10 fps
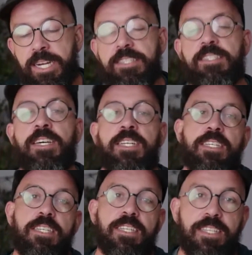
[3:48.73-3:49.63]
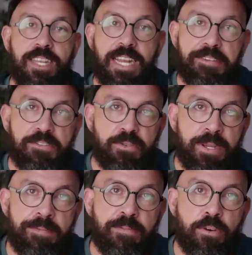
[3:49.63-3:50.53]
started the live
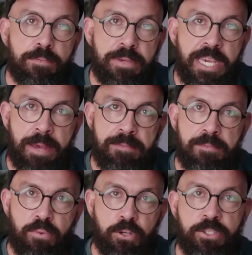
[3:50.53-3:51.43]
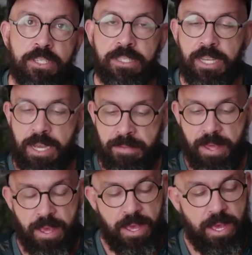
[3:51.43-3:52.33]
stream, 4 p.m. Portugal time.
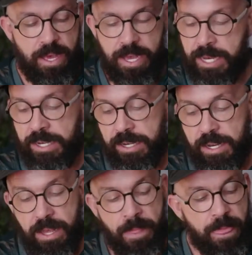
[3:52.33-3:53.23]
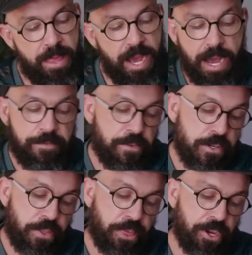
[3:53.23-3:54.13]
And I
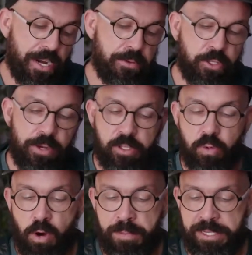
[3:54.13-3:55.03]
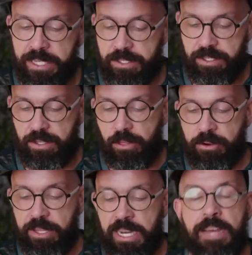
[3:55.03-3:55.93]
first thought I was going to open this
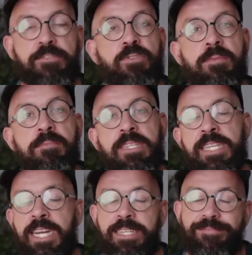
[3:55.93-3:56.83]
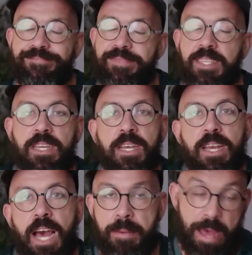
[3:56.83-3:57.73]
through the live stream, but then
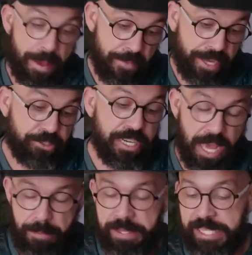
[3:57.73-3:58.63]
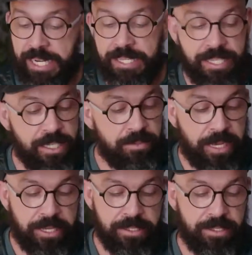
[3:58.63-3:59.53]
I'm actually happy that I didn't,
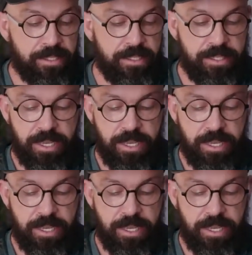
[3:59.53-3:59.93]
because